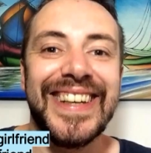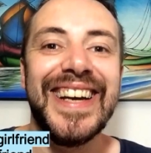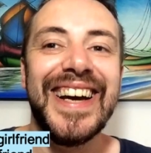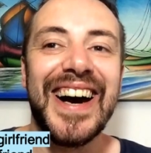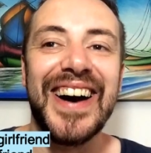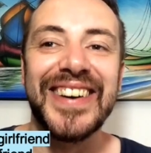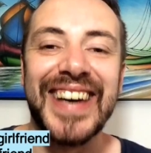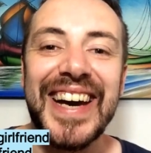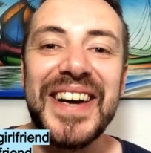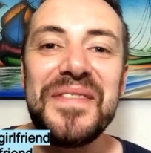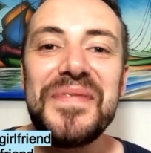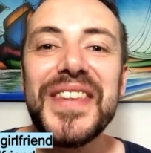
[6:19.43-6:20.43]

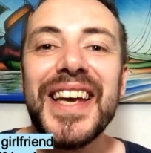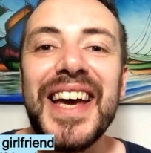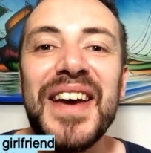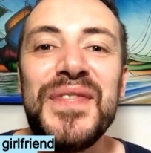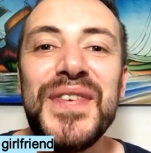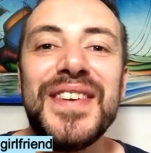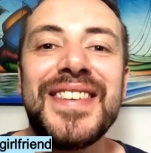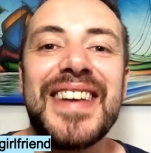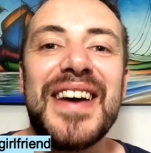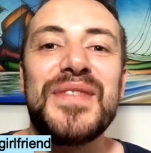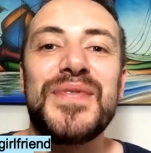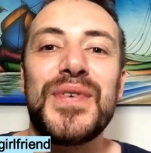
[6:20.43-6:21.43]
Okay, if you
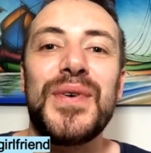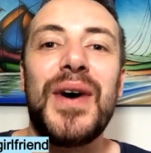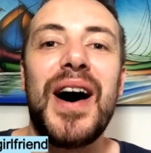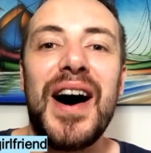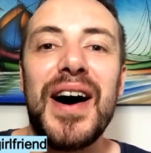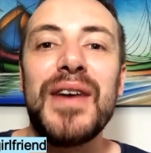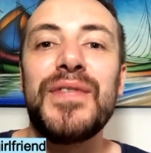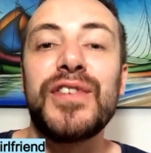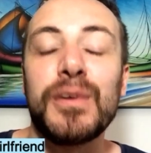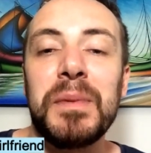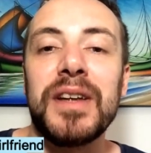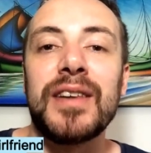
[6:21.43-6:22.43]
said for I've
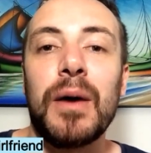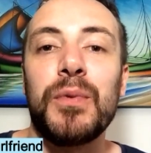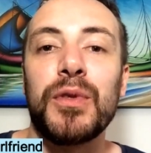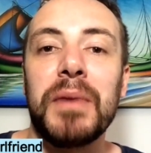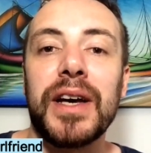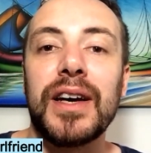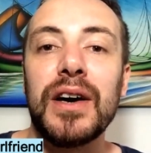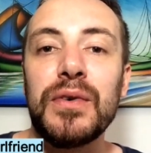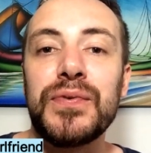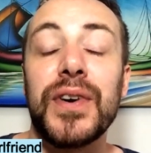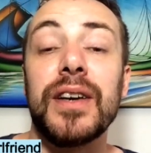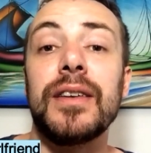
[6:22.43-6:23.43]
split up with my
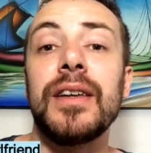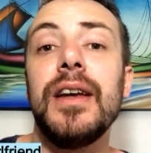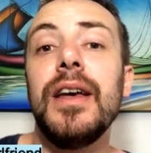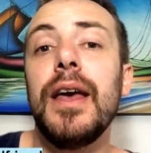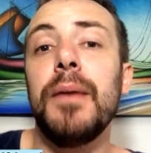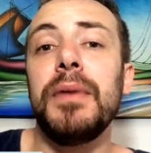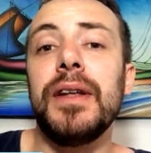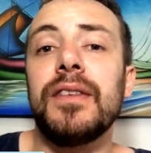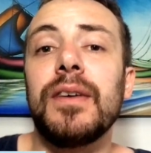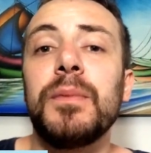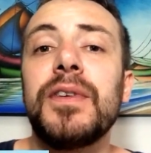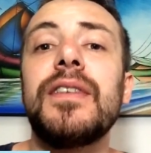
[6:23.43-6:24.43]
girlfriend, it means
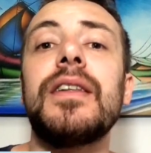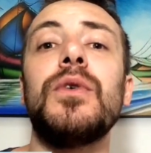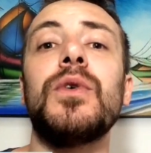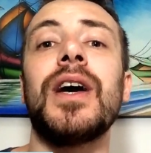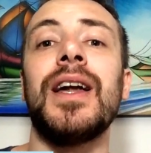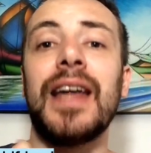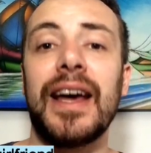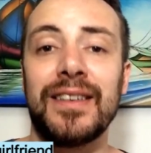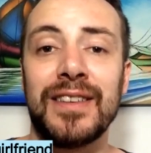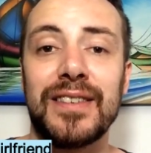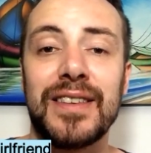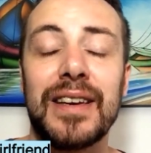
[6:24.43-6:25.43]
I'm still
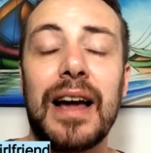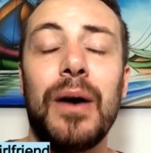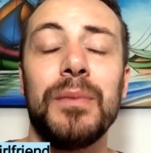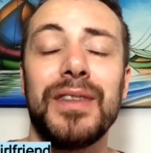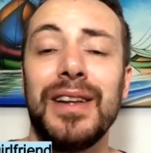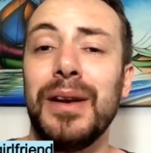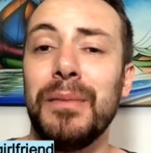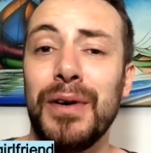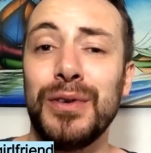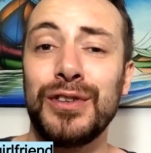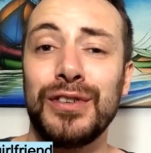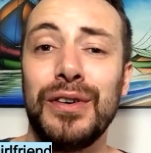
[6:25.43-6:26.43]
connected to now. I'm still
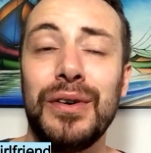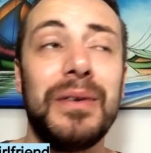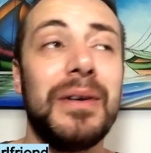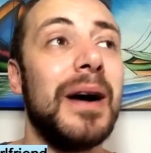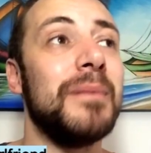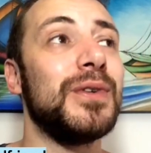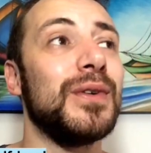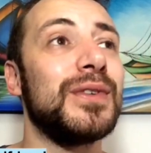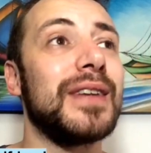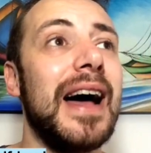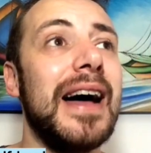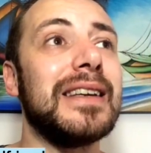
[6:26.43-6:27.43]
emotional. I'm so
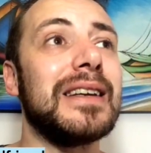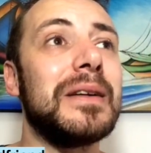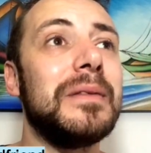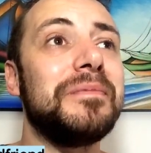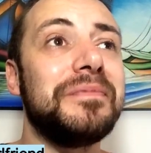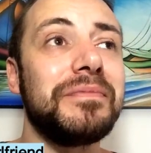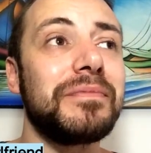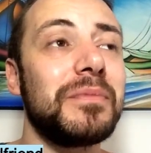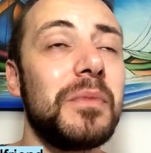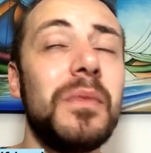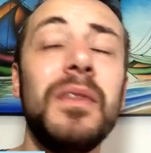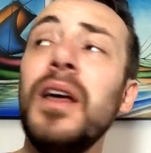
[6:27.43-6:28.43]
sad.
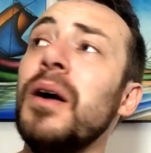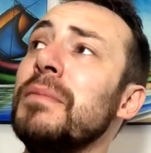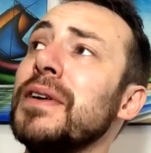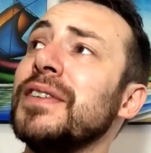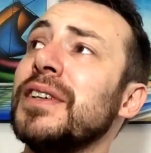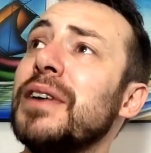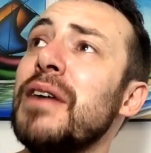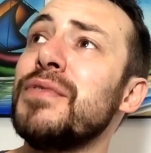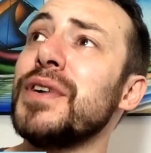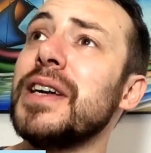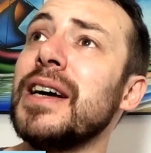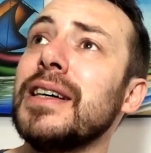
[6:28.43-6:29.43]
I miss her
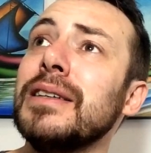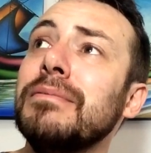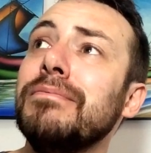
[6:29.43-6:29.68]
every day.